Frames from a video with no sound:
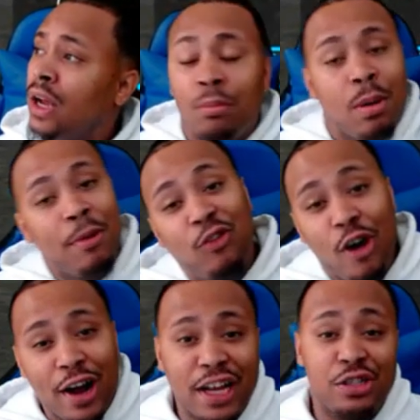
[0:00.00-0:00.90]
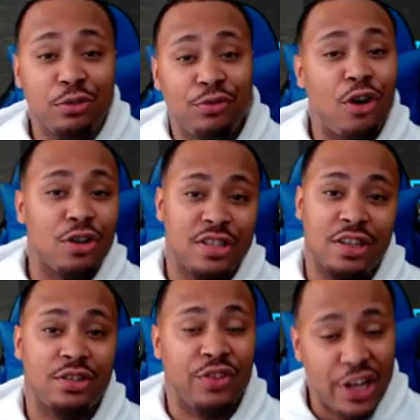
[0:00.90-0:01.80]
But before I get too far into
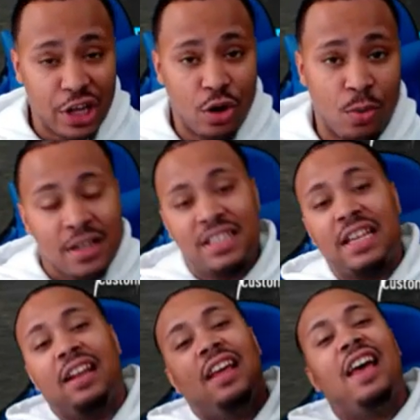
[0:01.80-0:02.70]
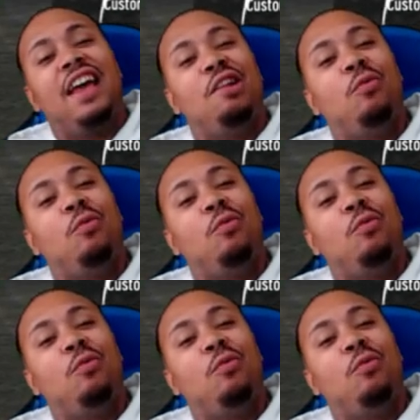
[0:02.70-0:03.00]
this video, tell a hater